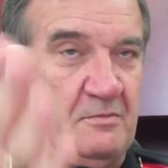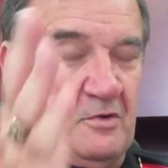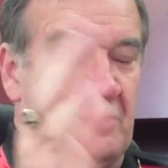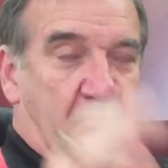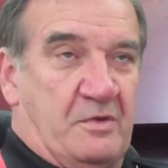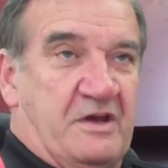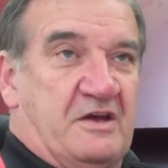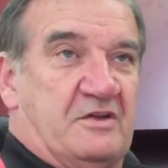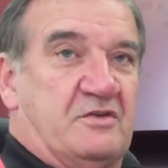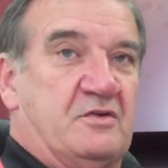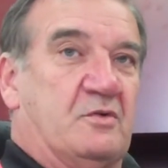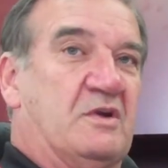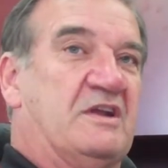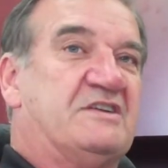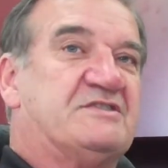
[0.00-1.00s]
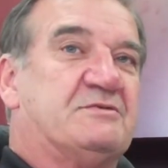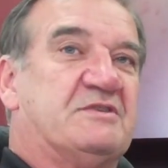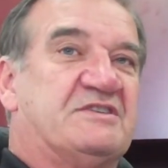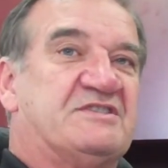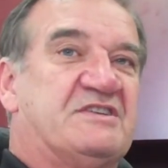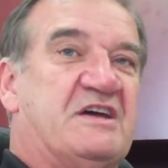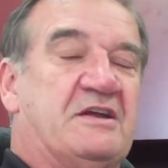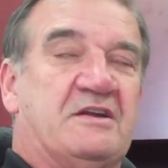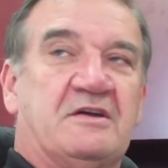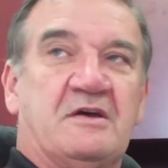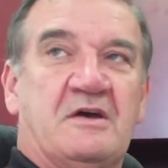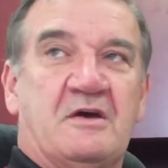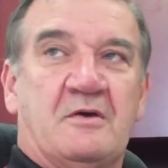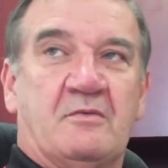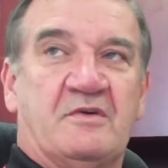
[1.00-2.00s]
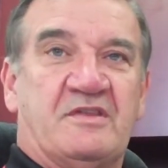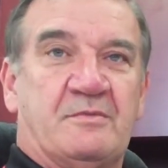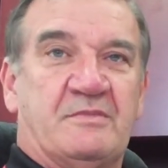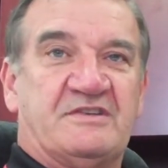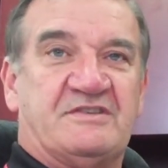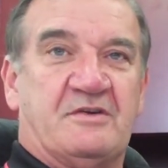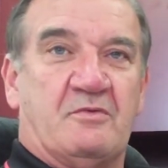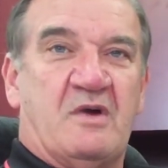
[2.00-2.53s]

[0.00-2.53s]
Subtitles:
albeit to a lesser extent, with Mr.